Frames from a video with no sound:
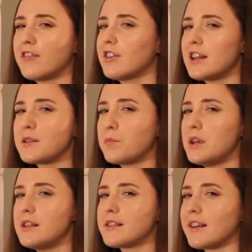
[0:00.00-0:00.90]
of it as a
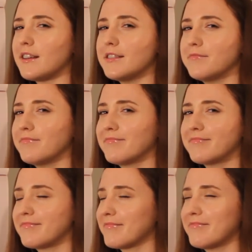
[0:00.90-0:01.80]
pizza.
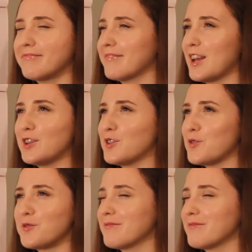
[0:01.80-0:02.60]
Don't.